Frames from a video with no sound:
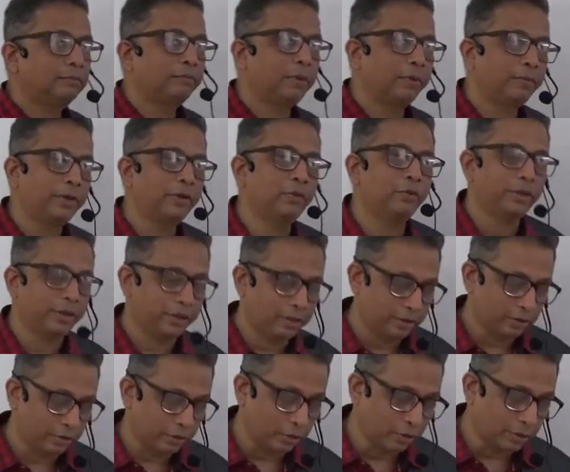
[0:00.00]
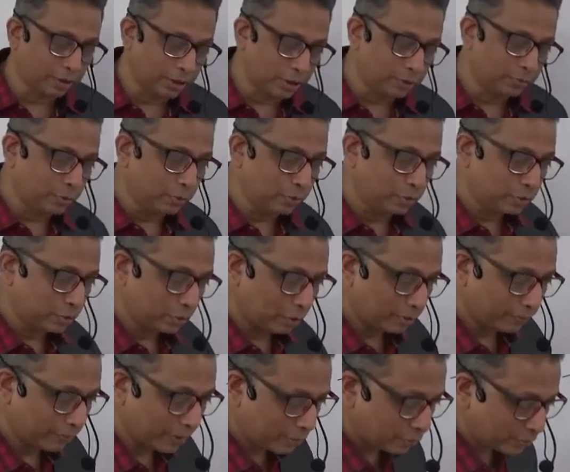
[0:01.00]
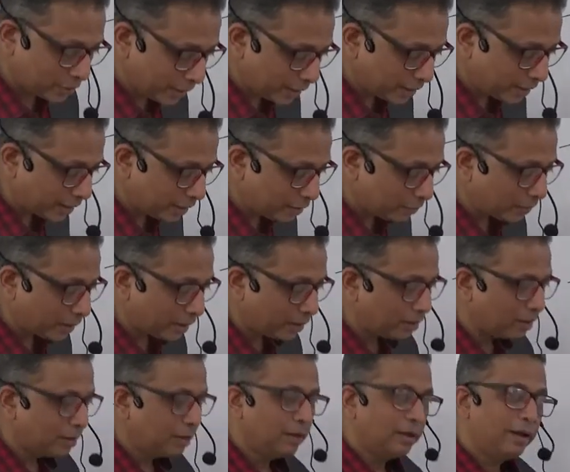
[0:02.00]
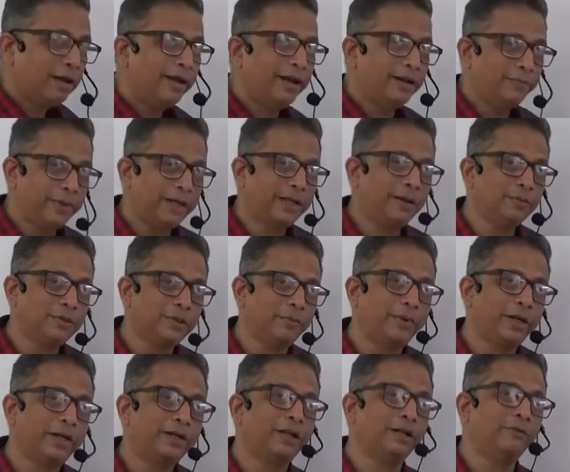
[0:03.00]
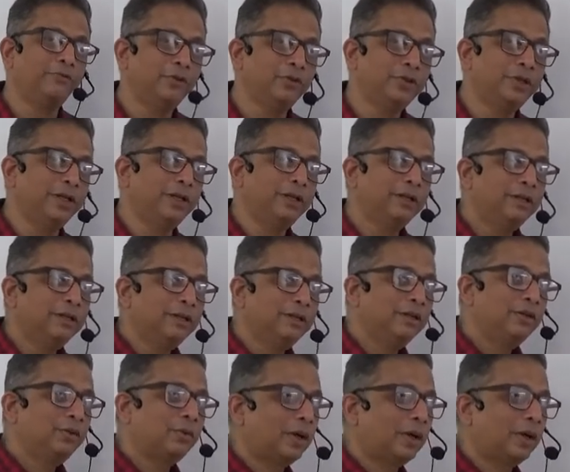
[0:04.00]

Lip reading: maybe you read in your textbooks or when you see it anywhere, it becomes a bit confusing to